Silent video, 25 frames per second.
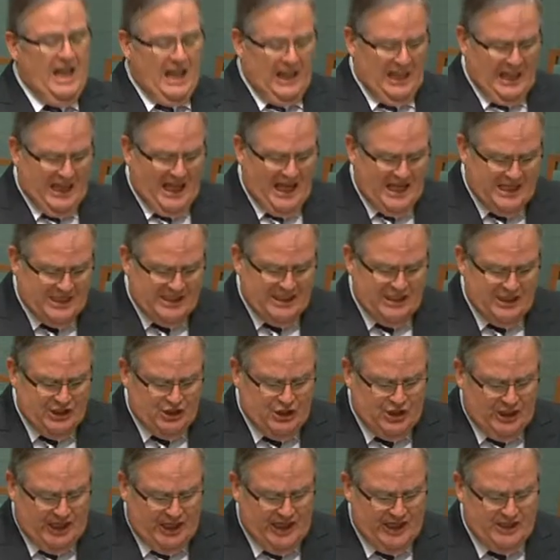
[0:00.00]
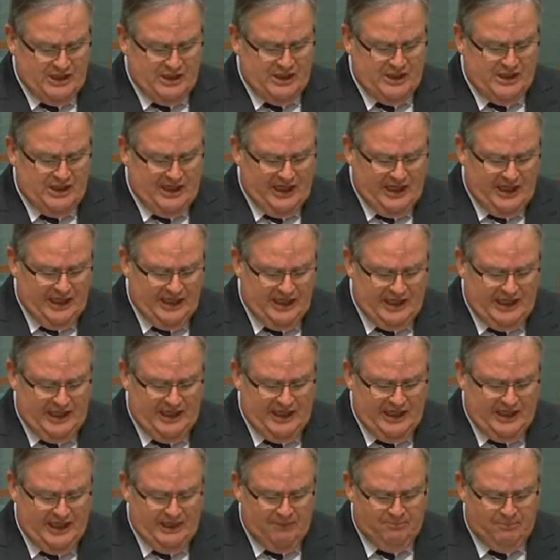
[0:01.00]
lasting changes that are
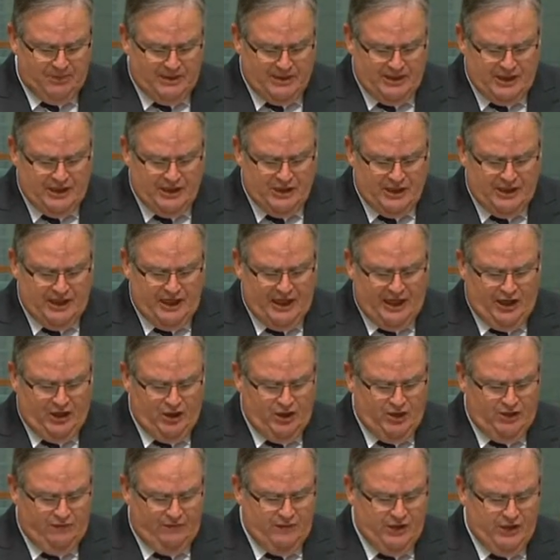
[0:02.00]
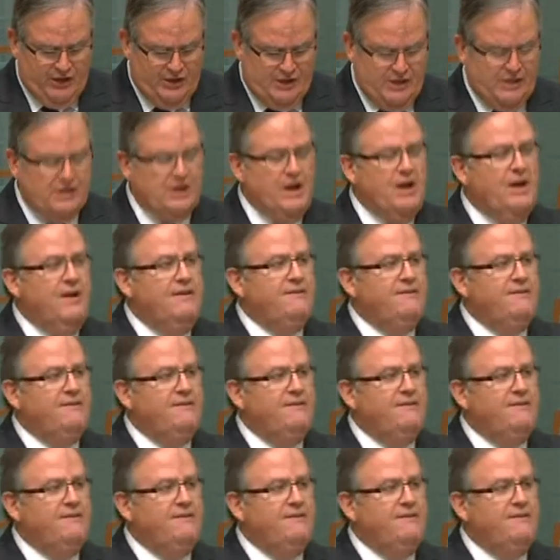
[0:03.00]
needed in positioning our universities